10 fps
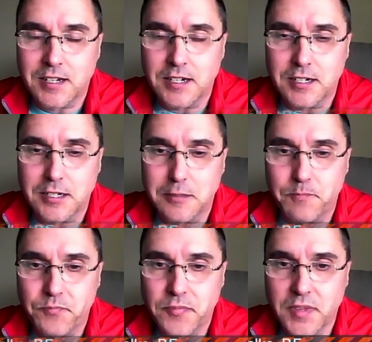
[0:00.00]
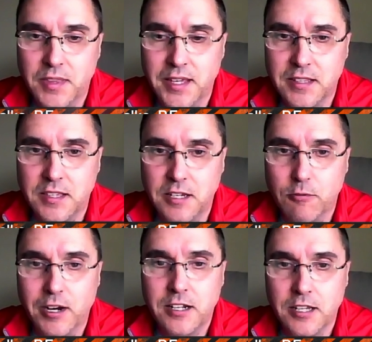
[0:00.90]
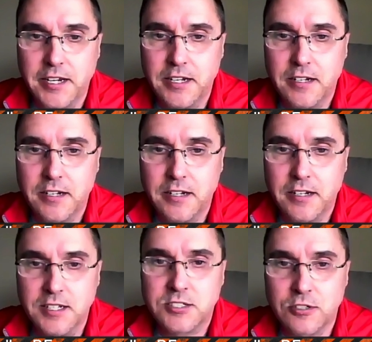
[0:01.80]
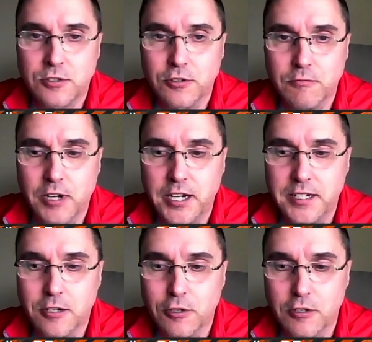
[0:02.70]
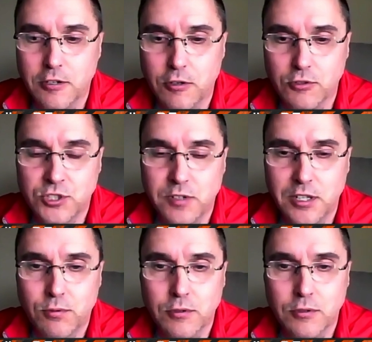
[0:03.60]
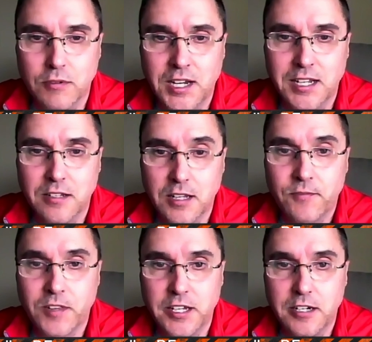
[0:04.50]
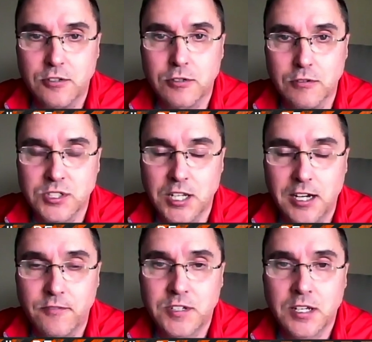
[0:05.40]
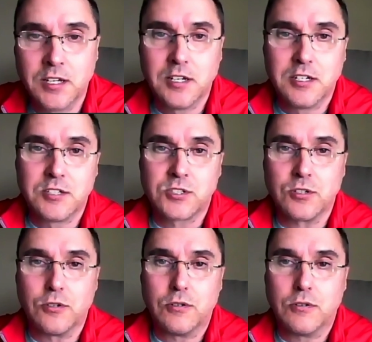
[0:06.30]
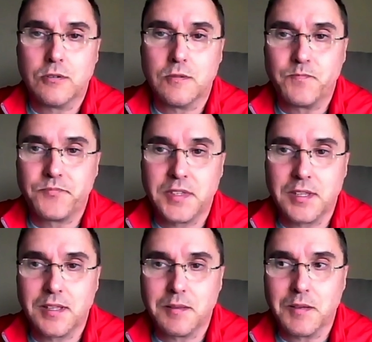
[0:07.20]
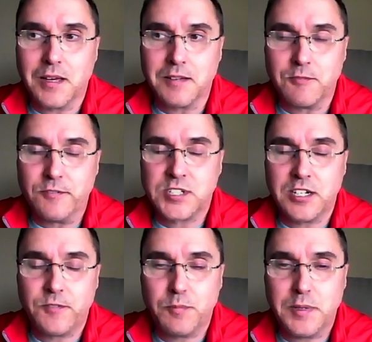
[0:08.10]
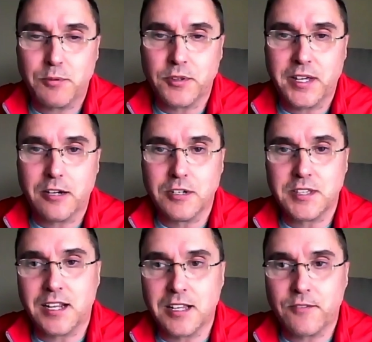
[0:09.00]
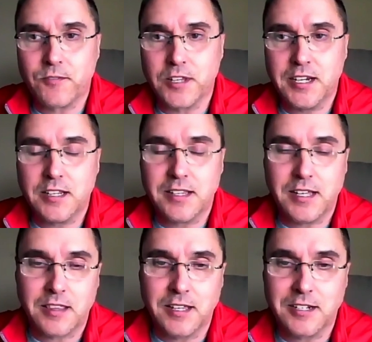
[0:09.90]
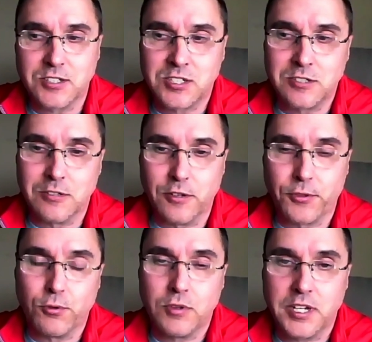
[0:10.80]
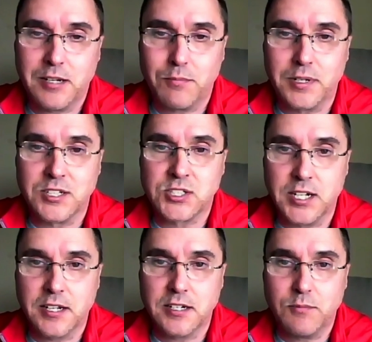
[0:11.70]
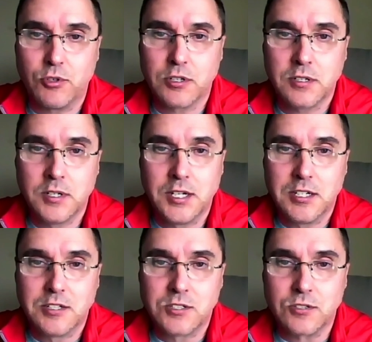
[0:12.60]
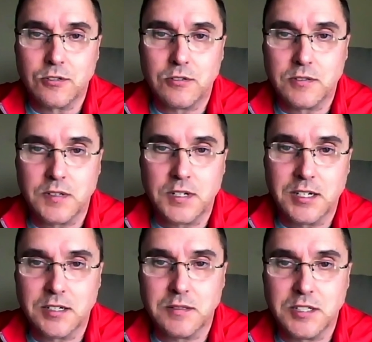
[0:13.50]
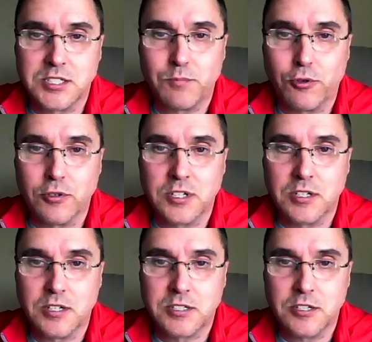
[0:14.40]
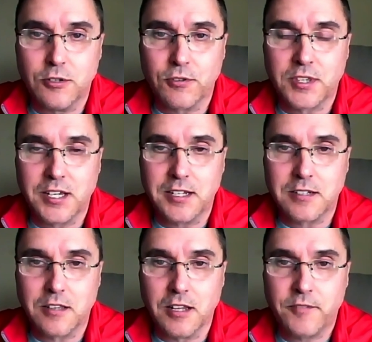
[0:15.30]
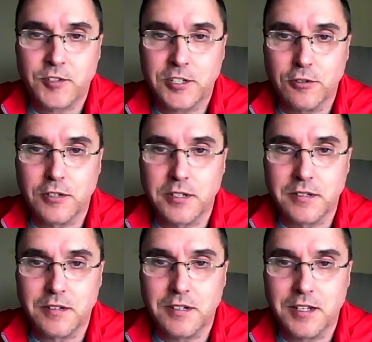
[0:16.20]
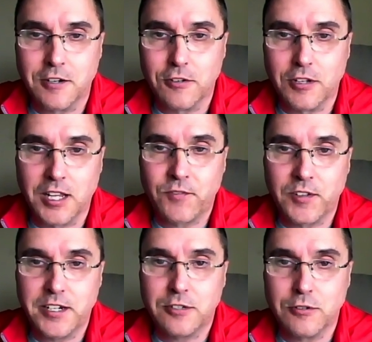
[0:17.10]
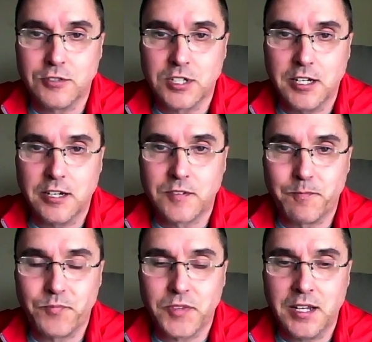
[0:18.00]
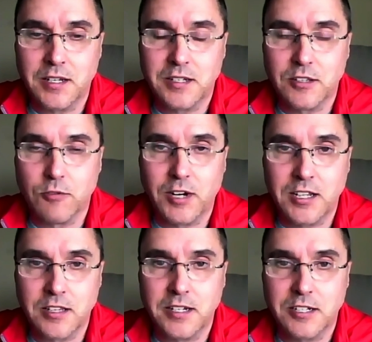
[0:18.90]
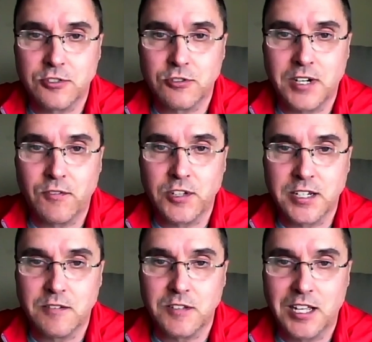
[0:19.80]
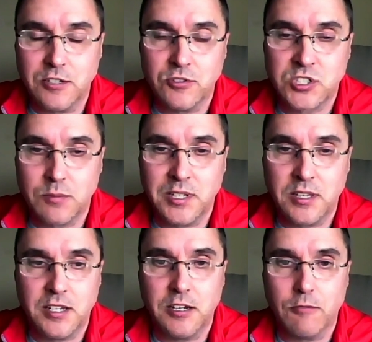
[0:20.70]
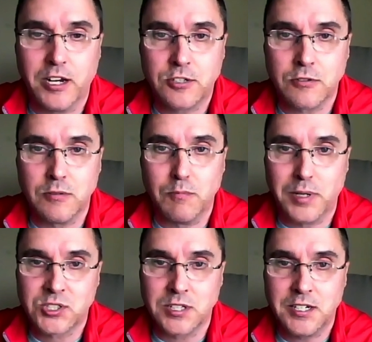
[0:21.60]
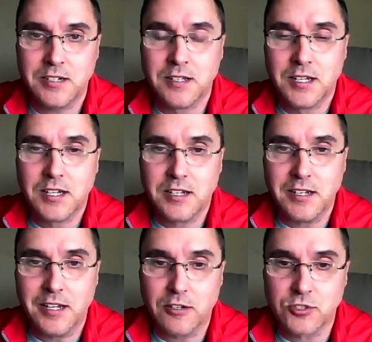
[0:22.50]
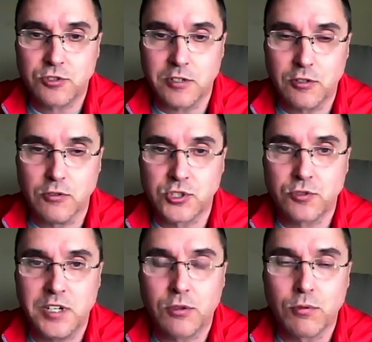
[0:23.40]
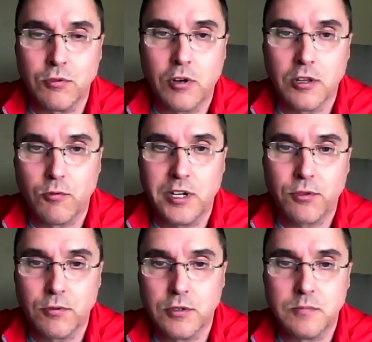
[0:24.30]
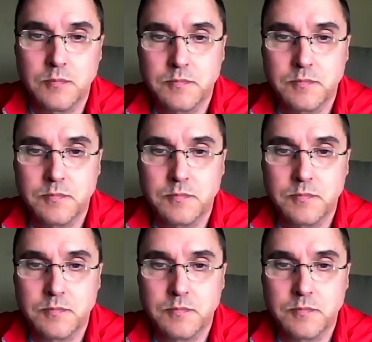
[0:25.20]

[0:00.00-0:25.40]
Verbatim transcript: Um, that the right lane needs to turn right or go straight through, and the left lane turns left. So we've seen a few people that are in that left lane that think it's still a through lane, but it's not anymore. So uh, it's important to, to note that the left turn or the left lane turns left, and the right lane that you're traveling in. That used to be the right turn bus lane. Now it goes straight through all the way through.